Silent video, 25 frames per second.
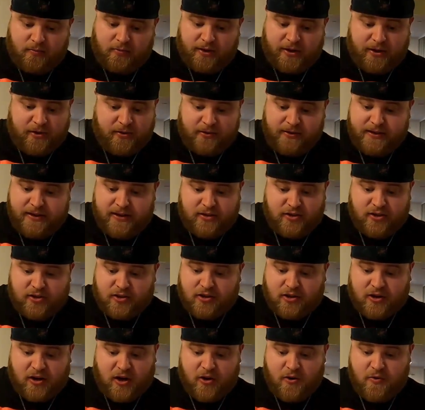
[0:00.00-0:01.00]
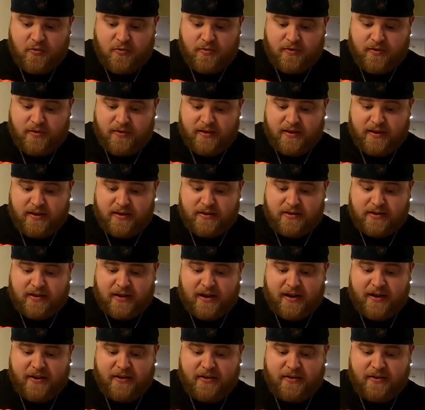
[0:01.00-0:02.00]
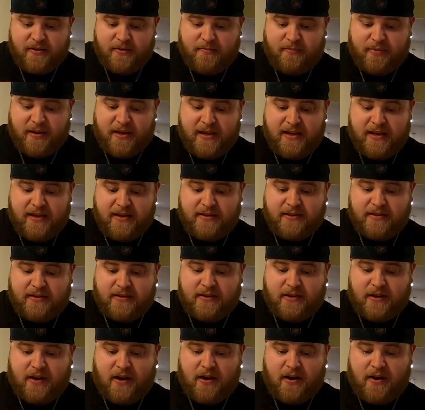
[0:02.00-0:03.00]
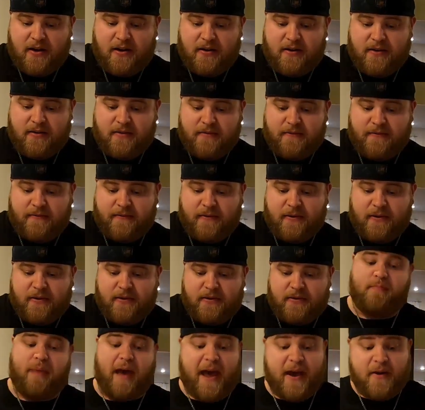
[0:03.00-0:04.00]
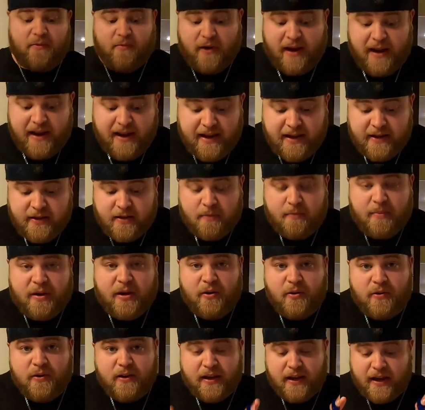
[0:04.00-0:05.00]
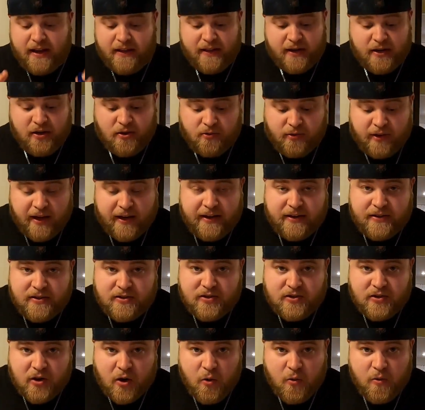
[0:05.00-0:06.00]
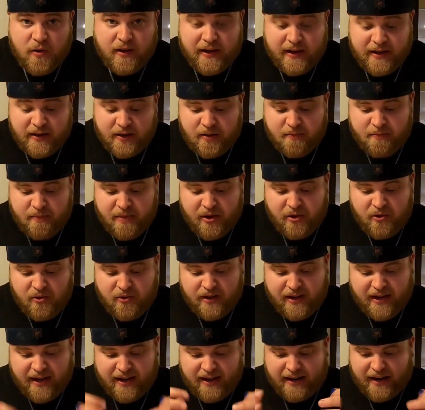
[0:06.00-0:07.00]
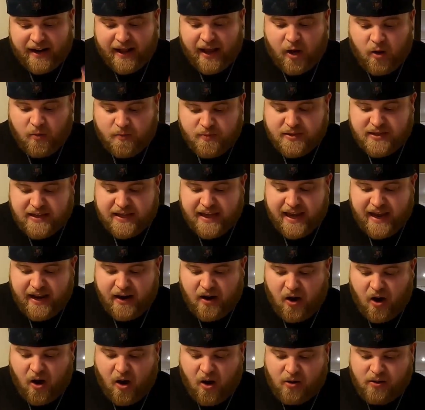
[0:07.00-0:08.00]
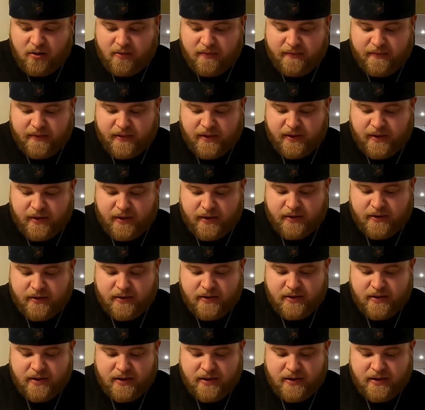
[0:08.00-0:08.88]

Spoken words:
literally just coat the entire piece of bat ray in the milk, and then you let it soak in the milk, and it helps get all of the